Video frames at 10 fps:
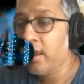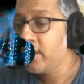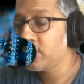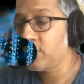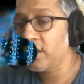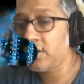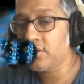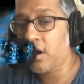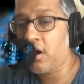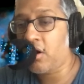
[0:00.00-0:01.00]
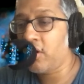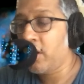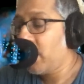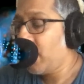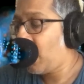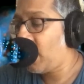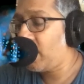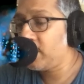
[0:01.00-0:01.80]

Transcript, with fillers: So these are, uh,